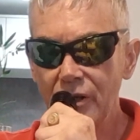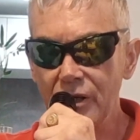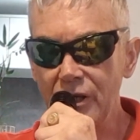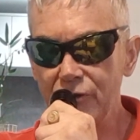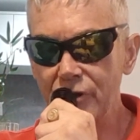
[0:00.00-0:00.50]

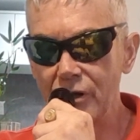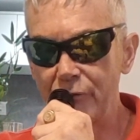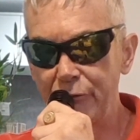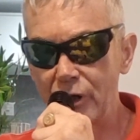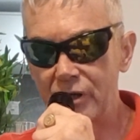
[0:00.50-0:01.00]
He's got a
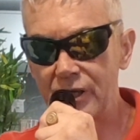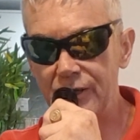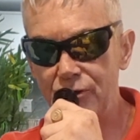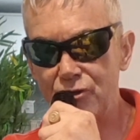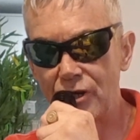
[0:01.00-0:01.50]

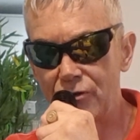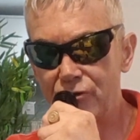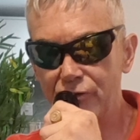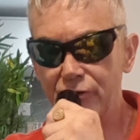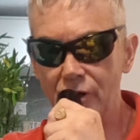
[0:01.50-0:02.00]
fucking
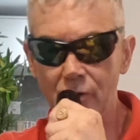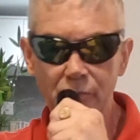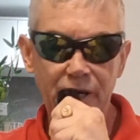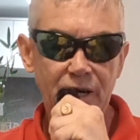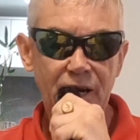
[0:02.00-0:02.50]
ginger scum.